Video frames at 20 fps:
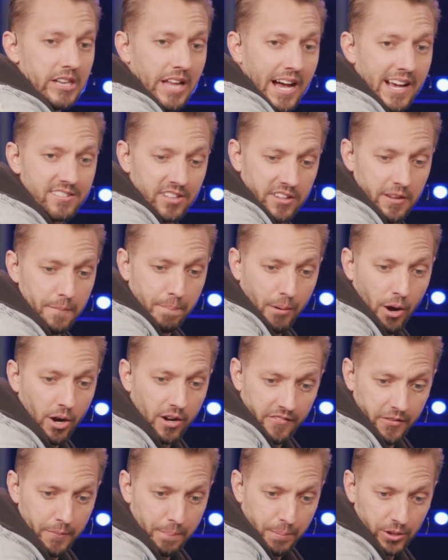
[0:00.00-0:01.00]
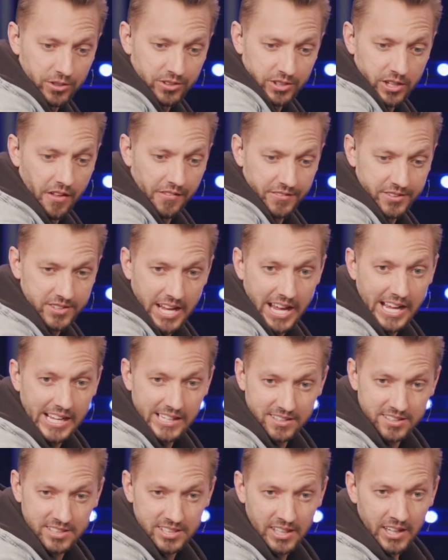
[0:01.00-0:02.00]
lies on the part of the person on
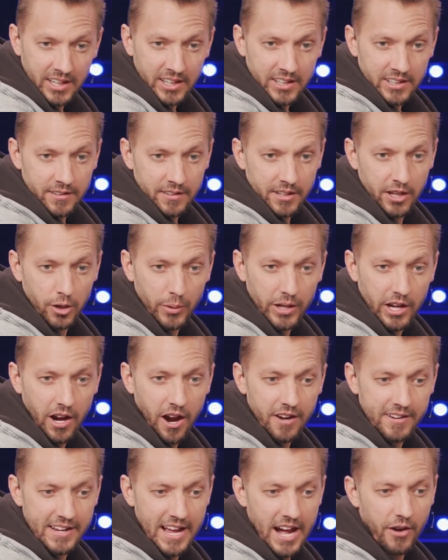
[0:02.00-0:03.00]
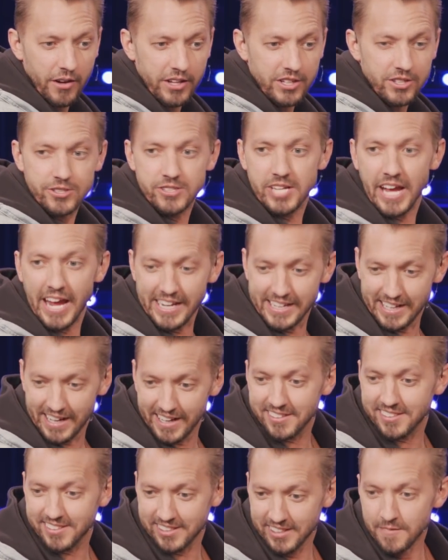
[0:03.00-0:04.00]
stage here we are now, entertain
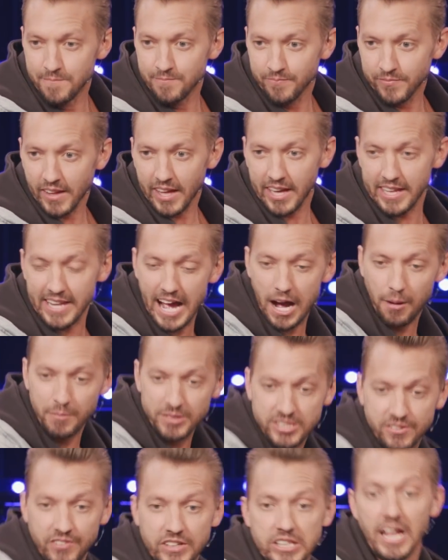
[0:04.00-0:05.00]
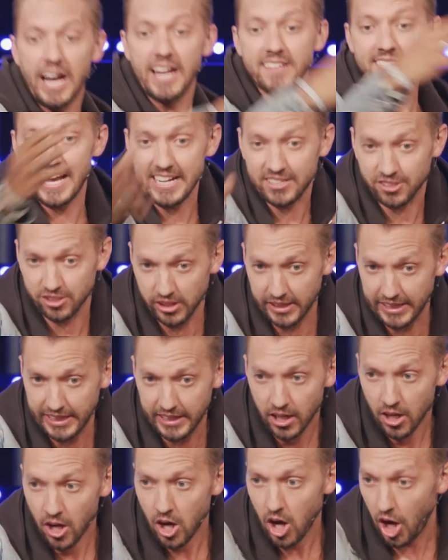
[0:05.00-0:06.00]
us. And how much of it lies
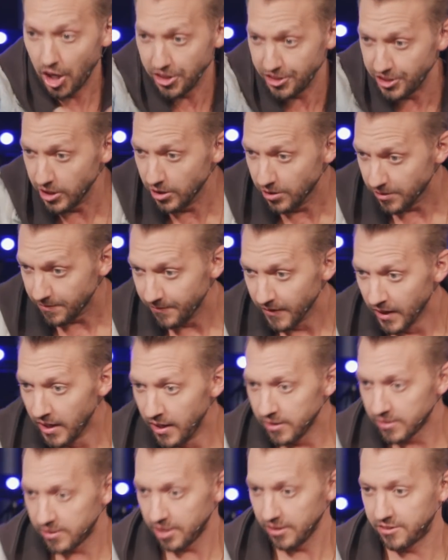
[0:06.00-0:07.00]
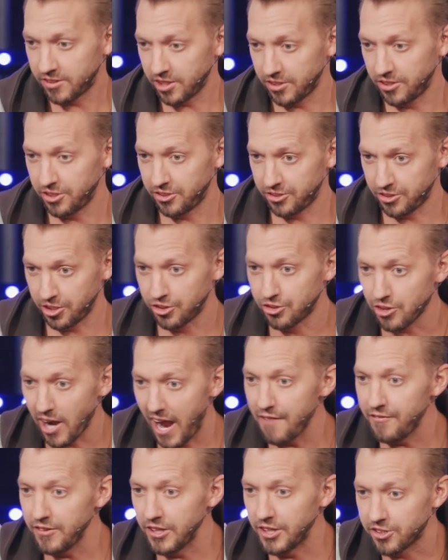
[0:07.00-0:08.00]
actually on you to, to, to
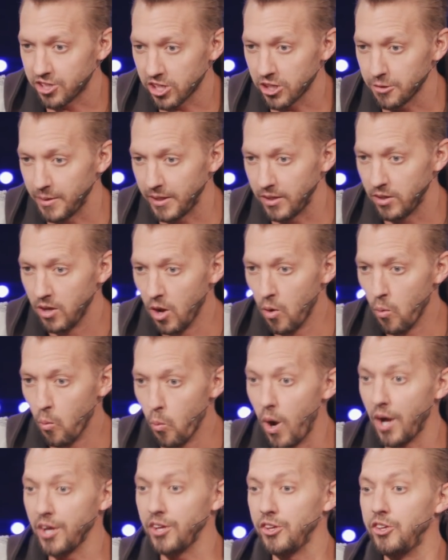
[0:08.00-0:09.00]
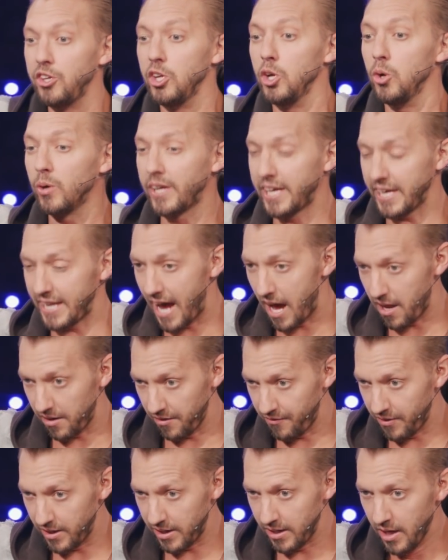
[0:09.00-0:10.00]
drive and determine what you get out
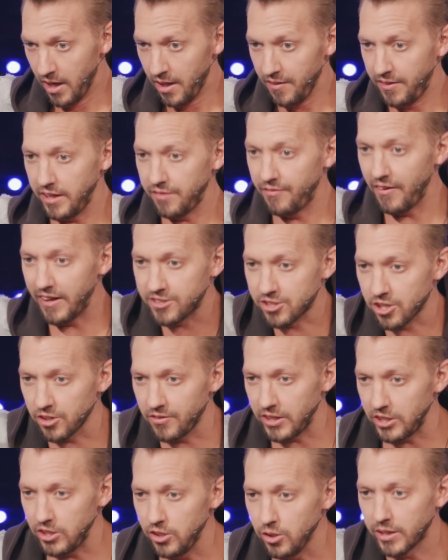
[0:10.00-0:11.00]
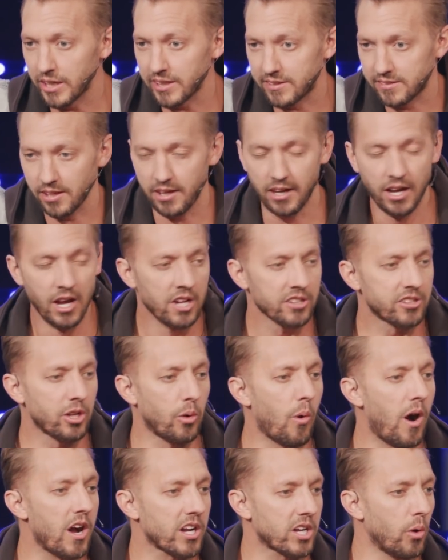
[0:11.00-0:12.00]
of it, the adventure that you get to, to
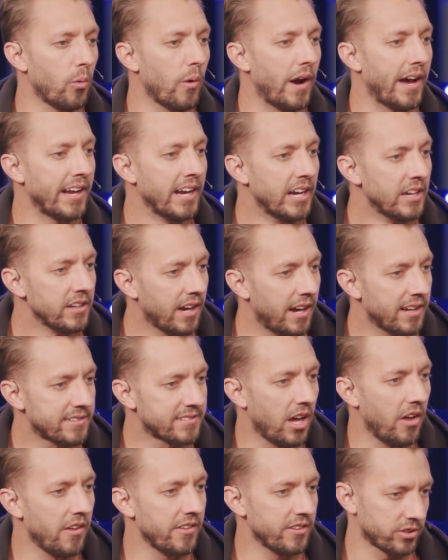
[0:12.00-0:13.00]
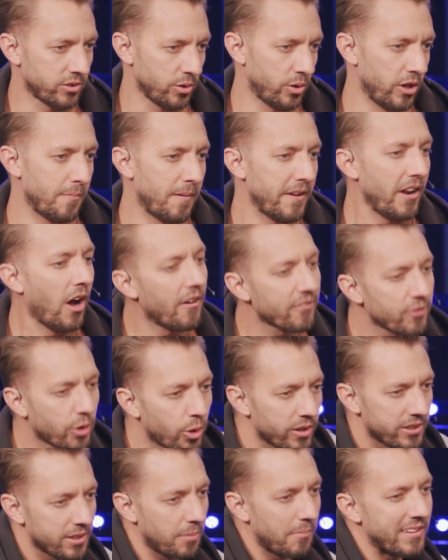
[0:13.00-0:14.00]
walk away uh, telling the story. But no, of
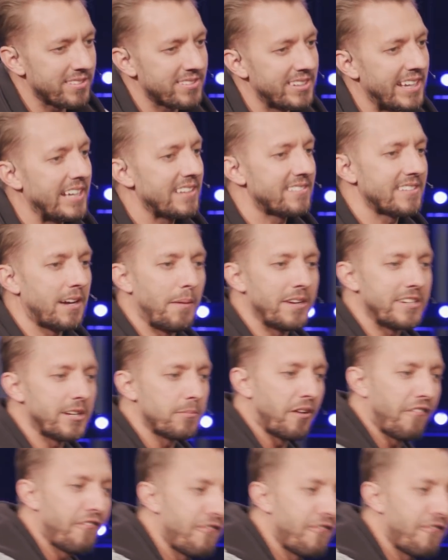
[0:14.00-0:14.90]
course, I'm not saying it's not my job to